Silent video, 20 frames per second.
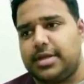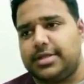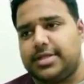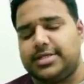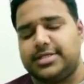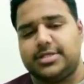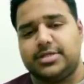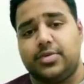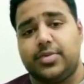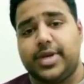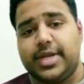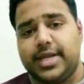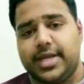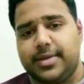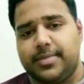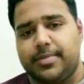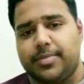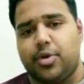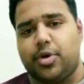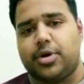This is a very
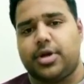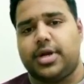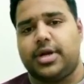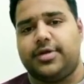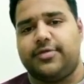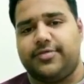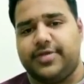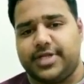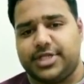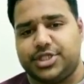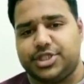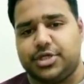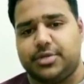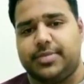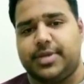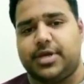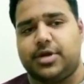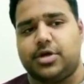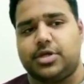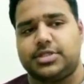important feature,
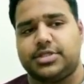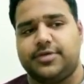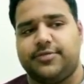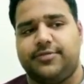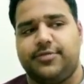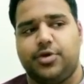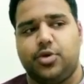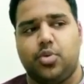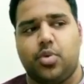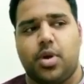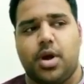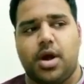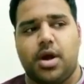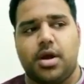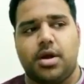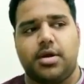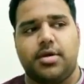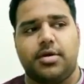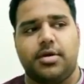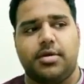because if you
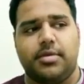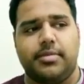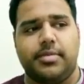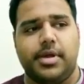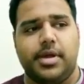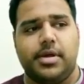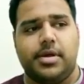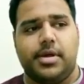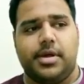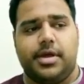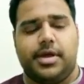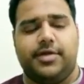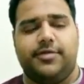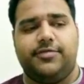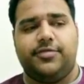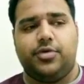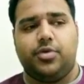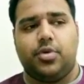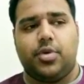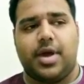
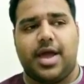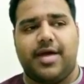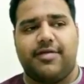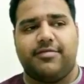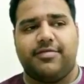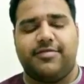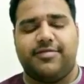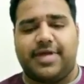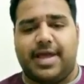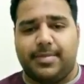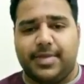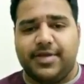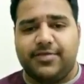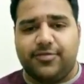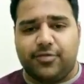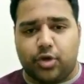have a family